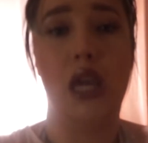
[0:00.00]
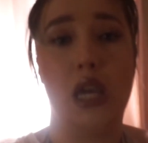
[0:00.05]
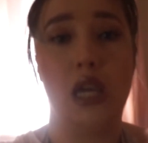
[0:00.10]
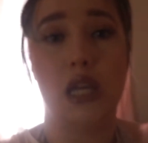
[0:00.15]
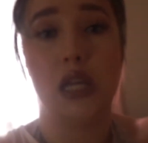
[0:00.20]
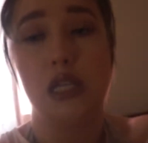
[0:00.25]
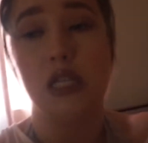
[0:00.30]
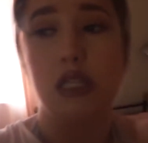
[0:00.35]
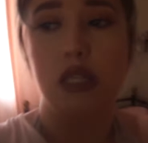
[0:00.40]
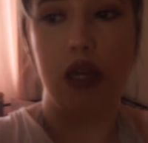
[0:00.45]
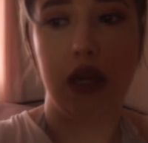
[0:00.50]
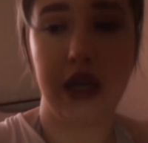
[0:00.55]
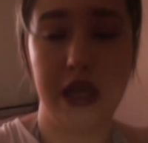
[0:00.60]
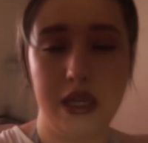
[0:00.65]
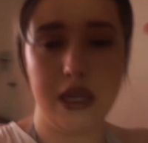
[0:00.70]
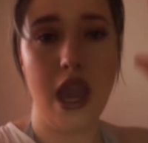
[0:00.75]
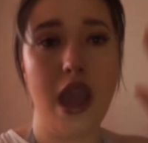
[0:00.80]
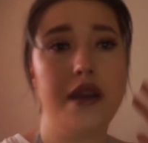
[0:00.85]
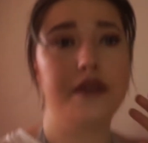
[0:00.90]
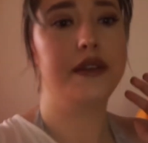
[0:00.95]
And,
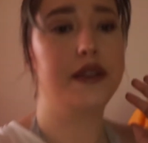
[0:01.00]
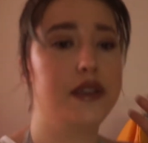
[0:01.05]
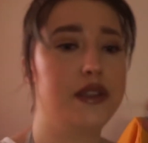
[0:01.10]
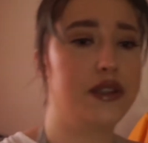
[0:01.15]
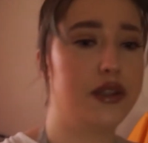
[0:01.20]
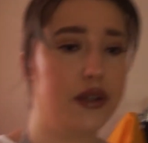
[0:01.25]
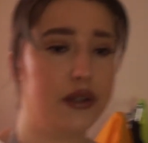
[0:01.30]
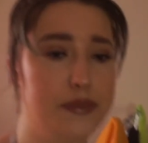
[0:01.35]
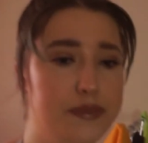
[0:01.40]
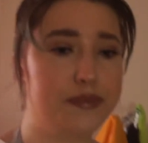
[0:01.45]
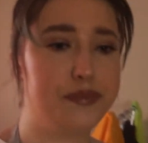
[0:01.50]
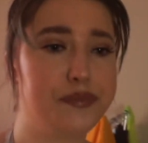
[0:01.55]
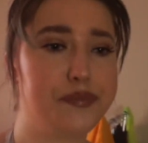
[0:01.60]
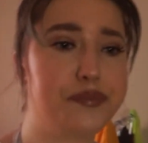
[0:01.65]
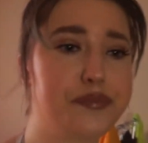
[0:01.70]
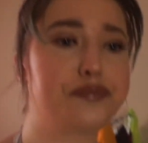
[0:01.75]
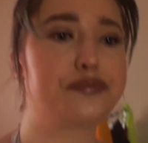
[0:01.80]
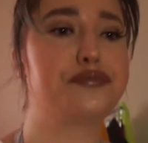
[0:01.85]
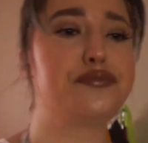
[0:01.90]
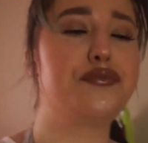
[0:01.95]
yeah, so...
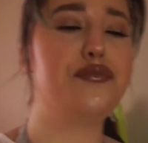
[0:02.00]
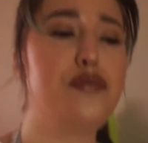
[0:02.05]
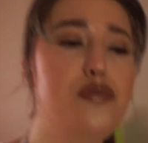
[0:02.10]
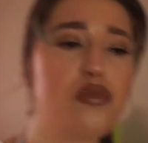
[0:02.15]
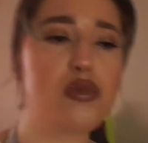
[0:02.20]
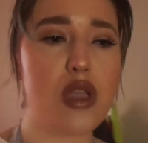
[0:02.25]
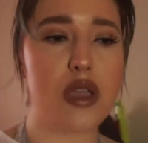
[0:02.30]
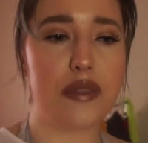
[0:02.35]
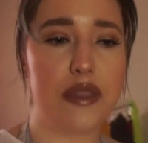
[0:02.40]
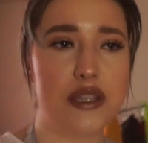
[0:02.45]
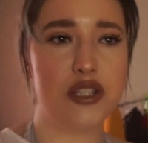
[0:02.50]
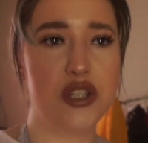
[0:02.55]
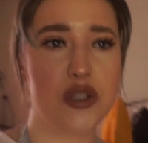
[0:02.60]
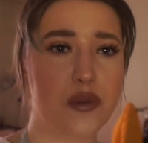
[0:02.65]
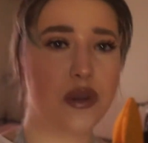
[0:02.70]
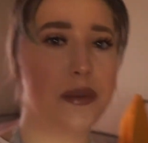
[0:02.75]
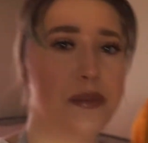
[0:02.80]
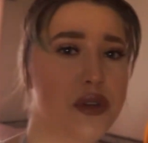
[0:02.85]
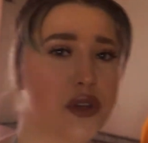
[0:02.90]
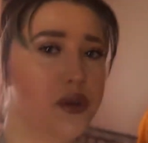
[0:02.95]
That's just
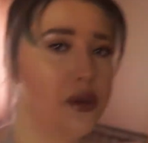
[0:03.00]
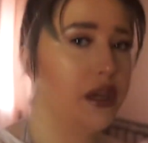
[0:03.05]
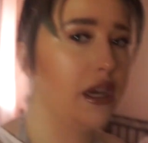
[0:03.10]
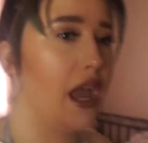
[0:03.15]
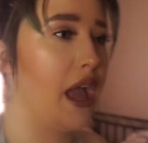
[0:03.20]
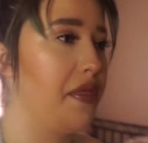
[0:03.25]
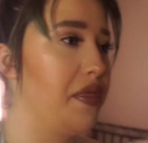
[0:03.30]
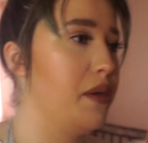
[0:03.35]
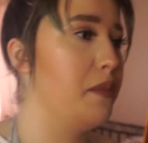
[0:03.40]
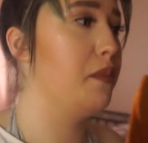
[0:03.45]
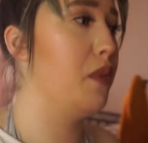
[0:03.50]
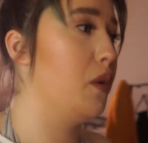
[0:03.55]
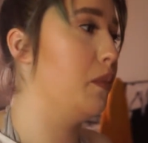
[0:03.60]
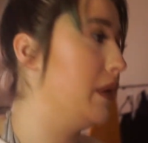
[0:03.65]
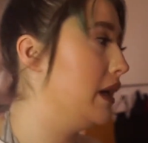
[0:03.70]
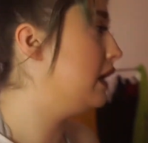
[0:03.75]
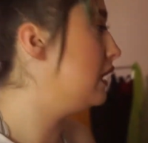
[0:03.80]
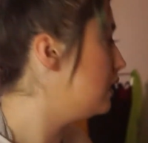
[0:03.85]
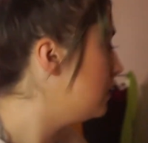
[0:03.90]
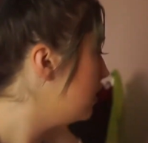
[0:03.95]
what I'm doing at the
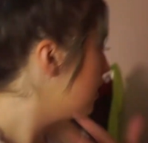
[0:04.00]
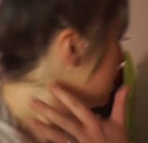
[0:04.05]
moment.